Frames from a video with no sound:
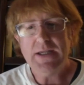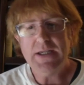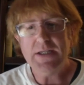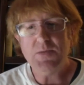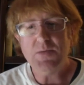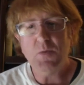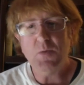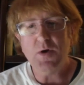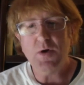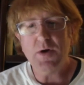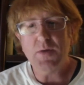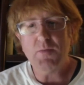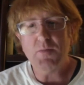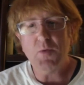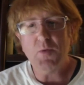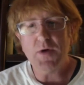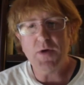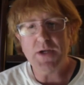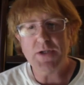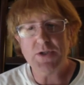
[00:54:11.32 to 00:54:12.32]

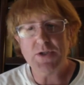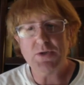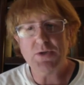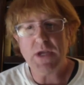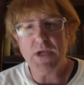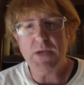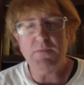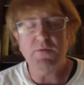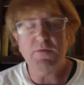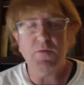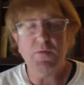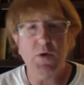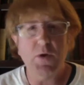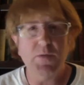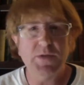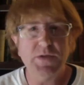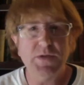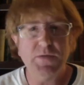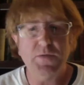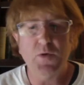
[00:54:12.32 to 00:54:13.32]
more extreme
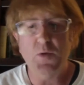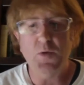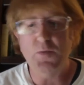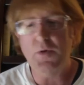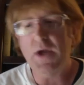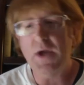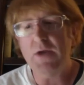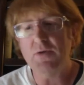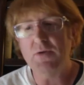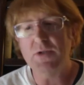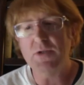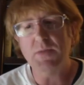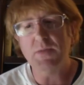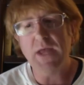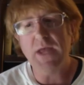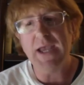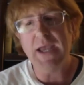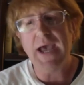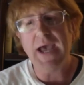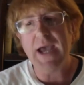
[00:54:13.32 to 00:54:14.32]
forms of full preterism
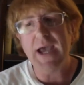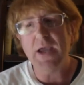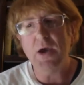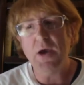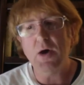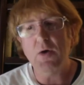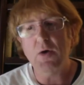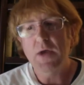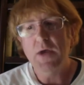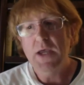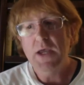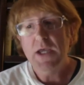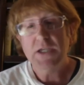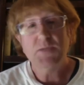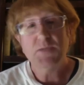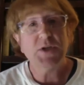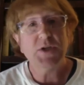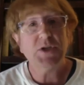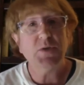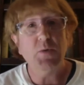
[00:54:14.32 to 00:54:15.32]
like IO,
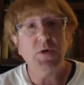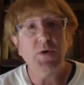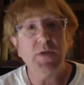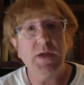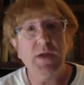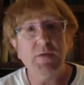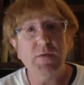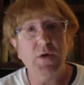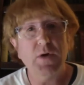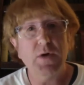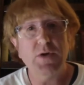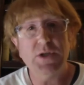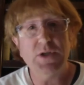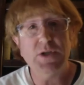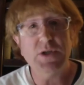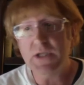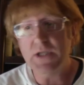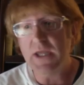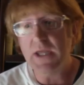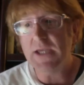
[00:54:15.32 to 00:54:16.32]
especially where they verge
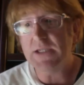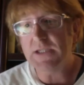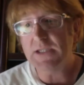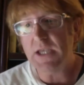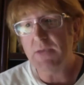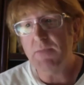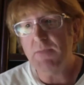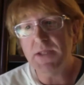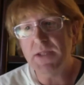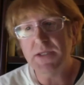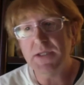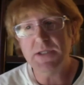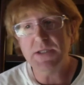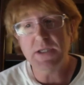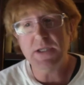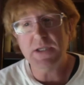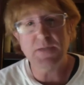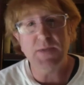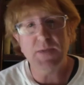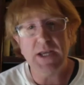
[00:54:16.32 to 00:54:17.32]
into like, say,
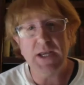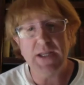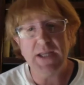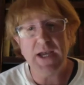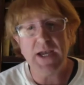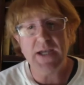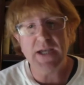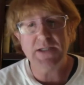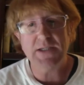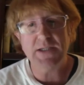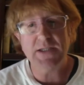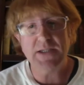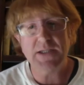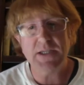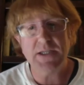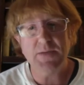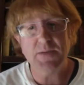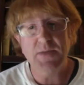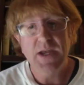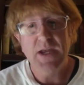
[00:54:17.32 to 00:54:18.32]
mythicism and
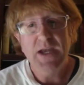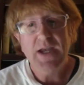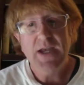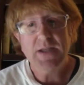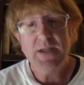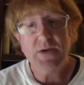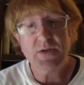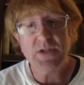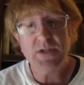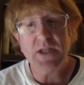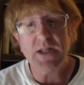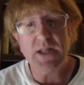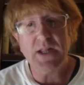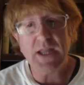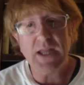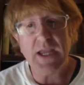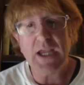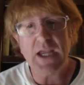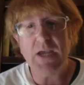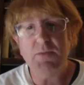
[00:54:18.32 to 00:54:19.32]
agnosticism. There's a
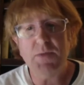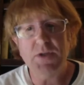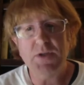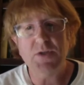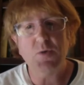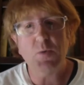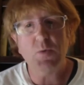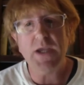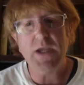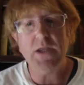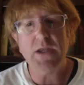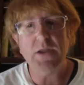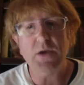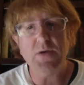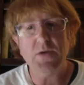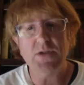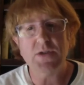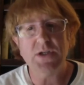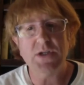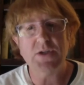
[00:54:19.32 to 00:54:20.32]
link between
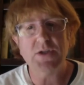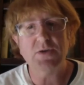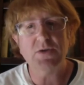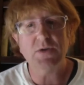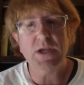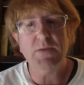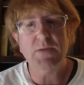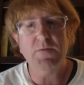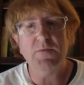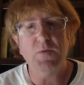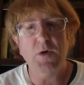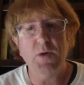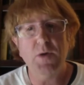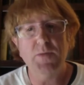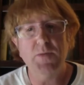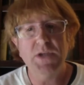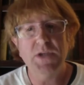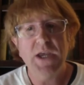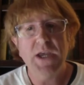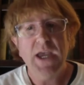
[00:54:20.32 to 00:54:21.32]
those extreme
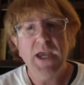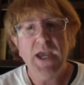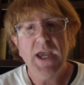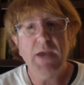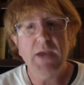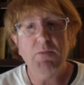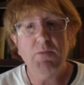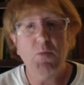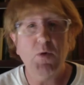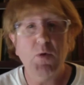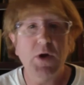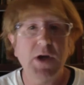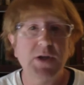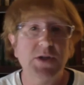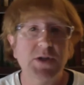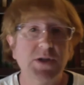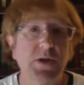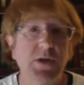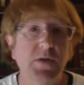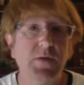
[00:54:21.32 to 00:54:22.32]
forms and more
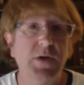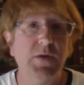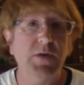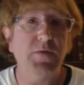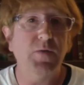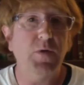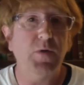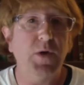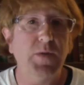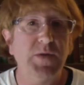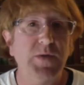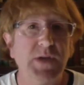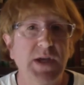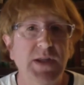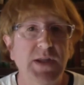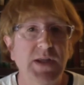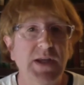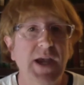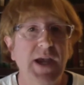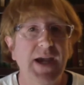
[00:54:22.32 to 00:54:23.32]
conservative forms
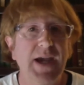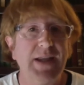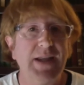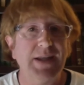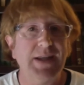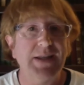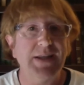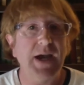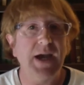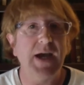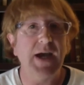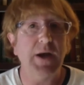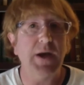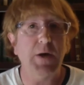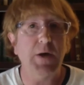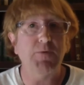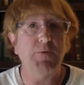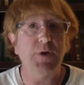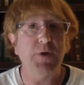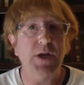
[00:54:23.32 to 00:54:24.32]
like the kind that Don
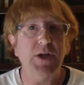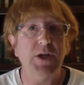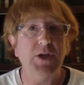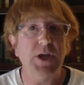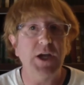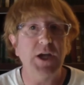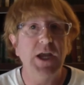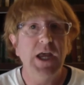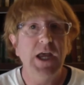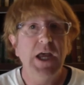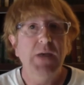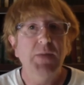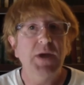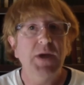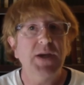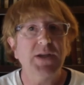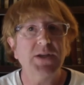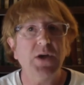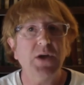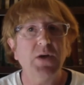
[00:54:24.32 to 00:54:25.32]
are preaching,
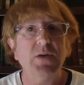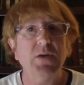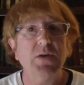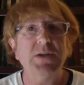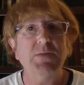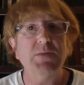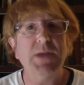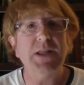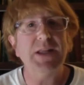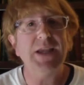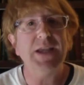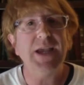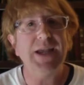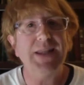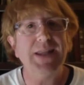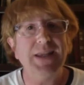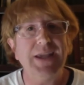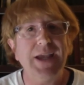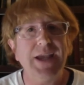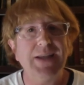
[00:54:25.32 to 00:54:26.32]
because ultimately at
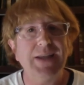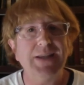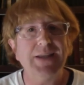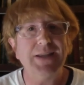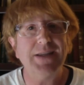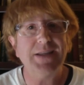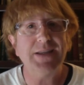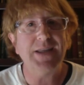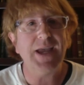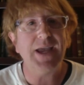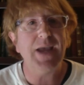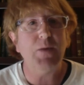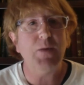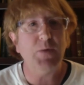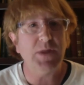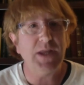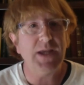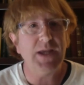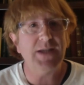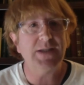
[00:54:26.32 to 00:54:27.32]
the end of the day,
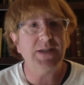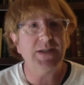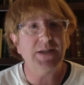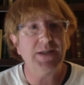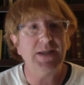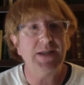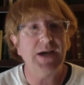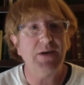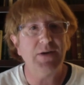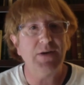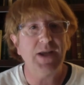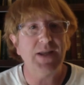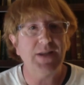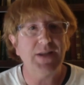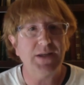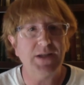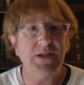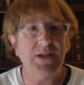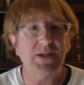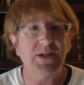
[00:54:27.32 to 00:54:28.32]
when they sit down at the
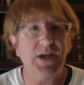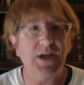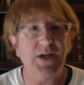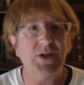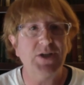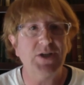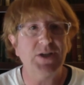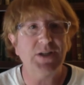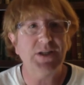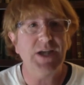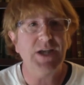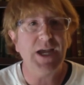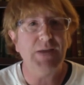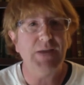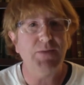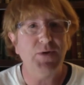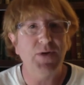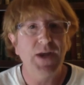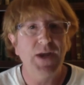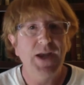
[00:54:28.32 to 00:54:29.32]
discussion
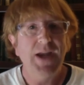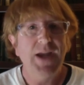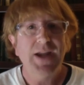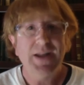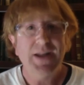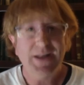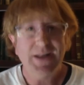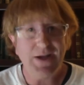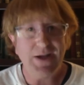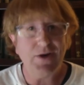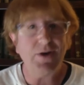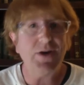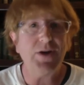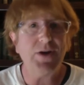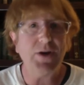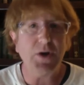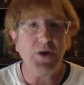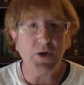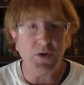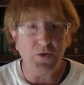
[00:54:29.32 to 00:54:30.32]
table, they're going
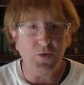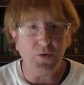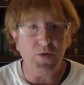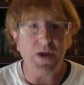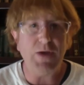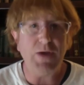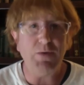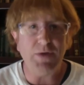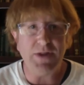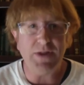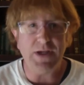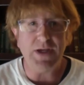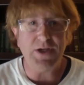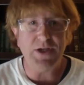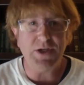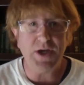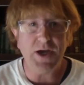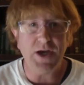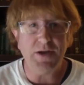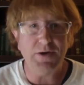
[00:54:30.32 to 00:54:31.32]
to agree with
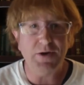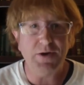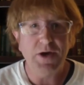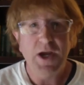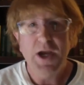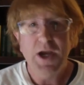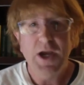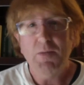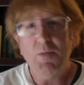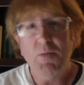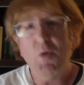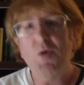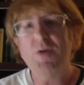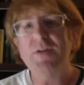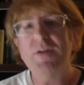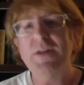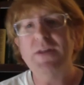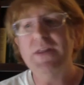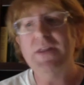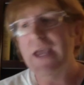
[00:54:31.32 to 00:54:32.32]
each other more
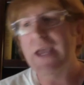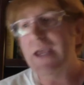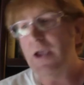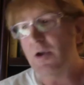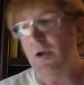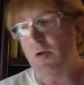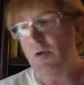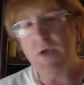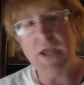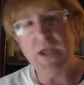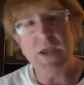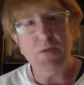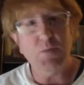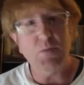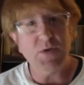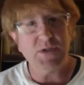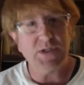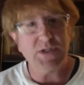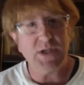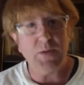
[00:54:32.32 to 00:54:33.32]
than they agree
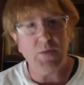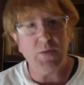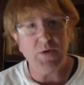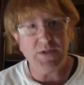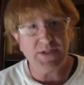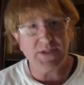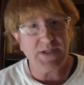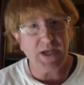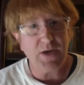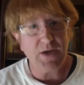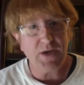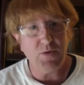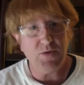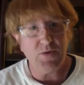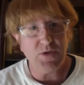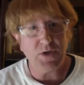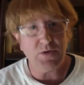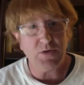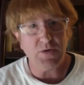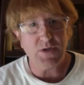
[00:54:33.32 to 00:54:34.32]
with someone, say,
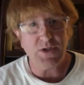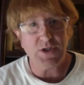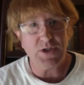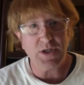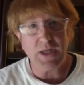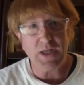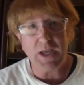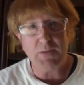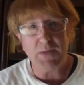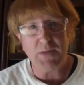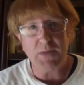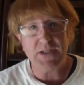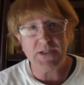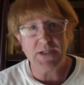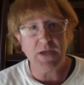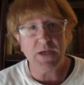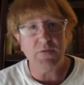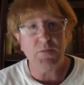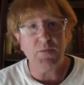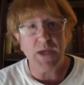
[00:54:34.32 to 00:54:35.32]
who's a Christian like
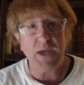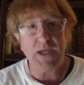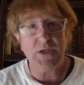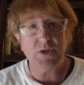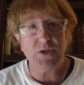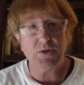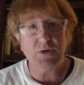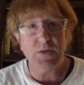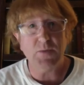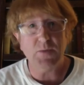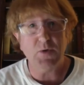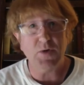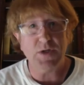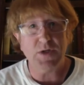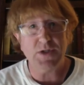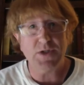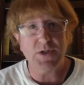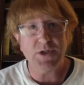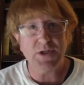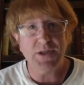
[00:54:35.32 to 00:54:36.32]
myself, mainstream
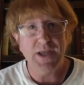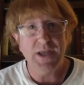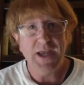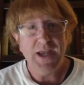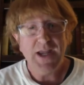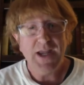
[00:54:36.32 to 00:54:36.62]
Christian.